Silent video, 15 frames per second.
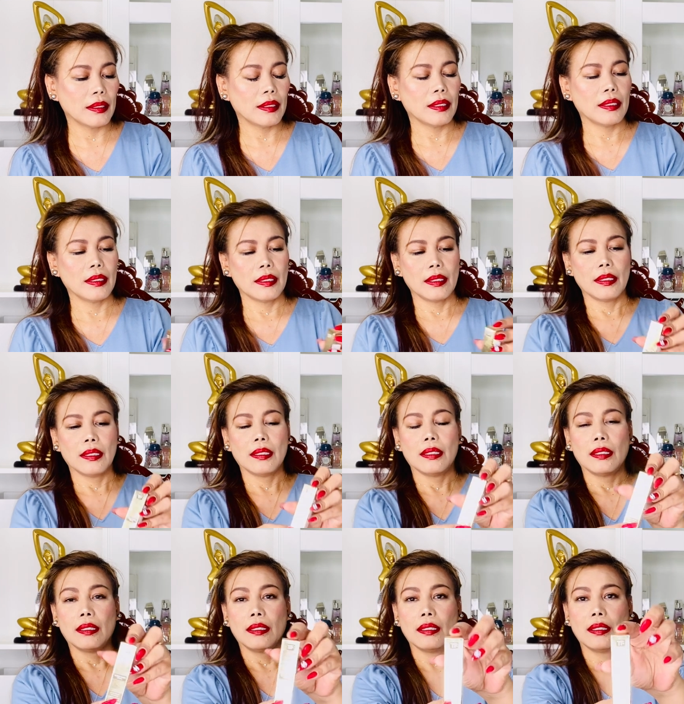
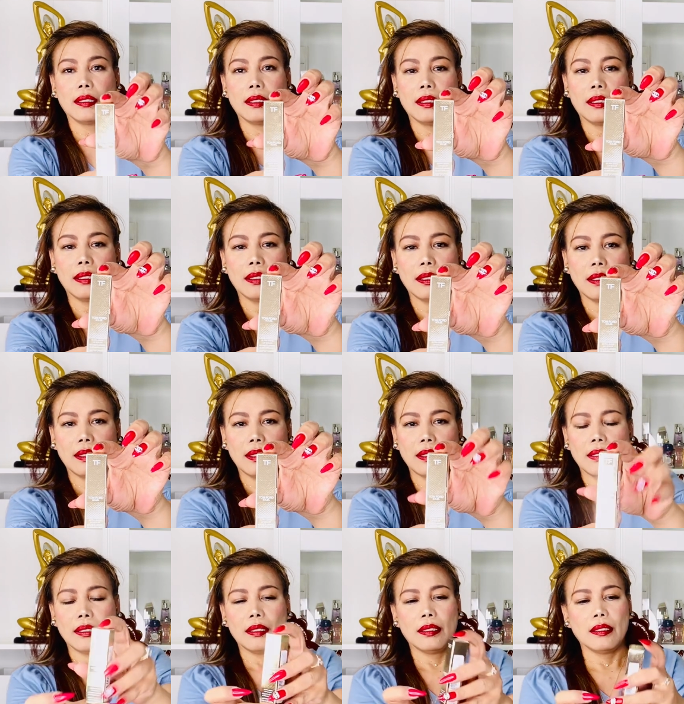
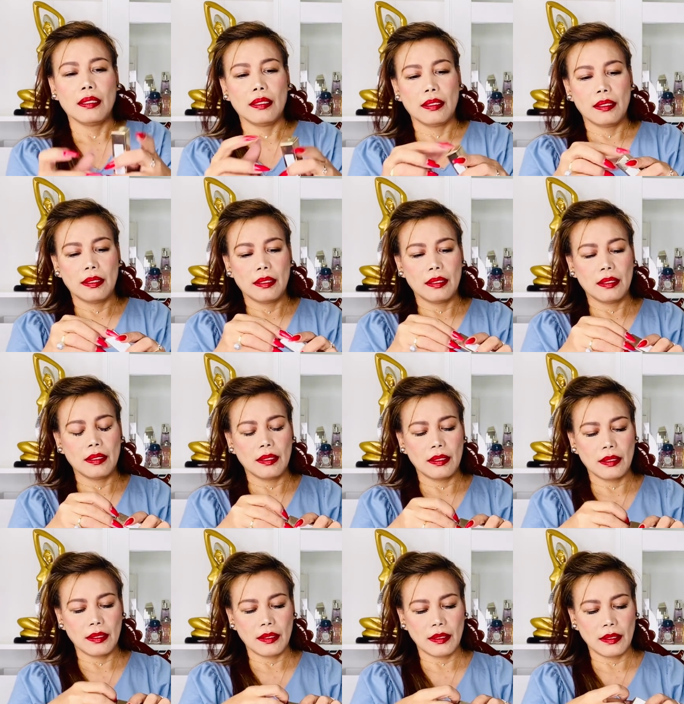
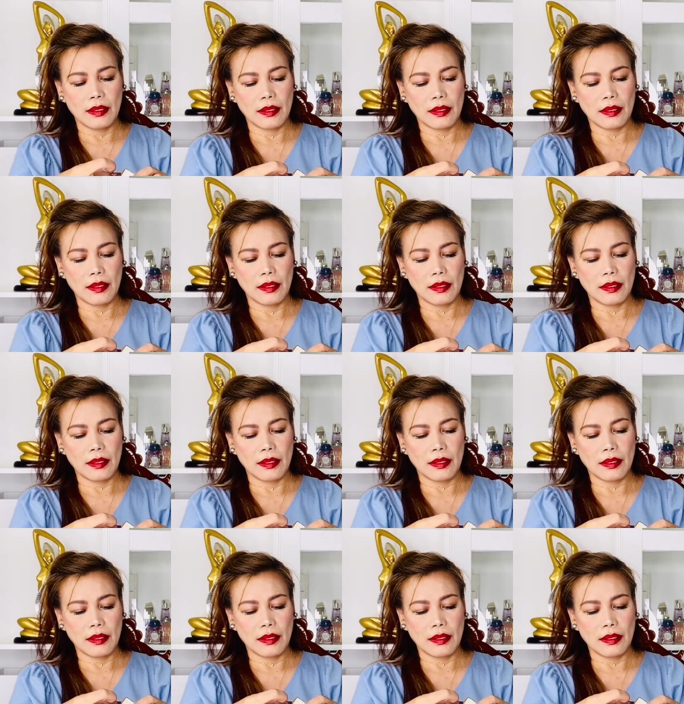(no one is talking)